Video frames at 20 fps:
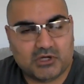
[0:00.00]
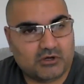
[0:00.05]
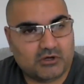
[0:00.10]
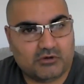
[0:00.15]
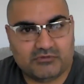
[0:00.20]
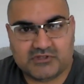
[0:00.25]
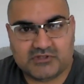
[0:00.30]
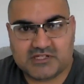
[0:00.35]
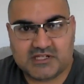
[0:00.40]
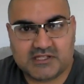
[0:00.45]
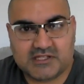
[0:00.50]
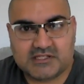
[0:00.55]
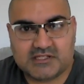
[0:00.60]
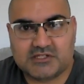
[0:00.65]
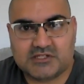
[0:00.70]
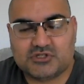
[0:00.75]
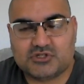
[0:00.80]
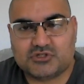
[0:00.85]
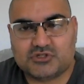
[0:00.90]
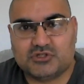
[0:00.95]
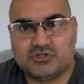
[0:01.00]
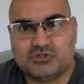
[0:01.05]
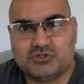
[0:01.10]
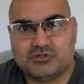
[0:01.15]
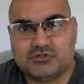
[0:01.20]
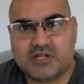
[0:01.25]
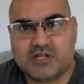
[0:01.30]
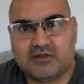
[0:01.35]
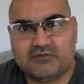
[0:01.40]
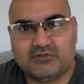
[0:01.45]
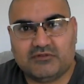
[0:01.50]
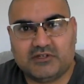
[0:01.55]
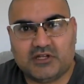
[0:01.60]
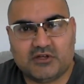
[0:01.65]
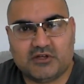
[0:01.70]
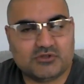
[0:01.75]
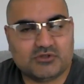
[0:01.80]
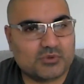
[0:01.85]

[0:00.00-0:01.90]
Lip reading: obviously this is just a newsletter video,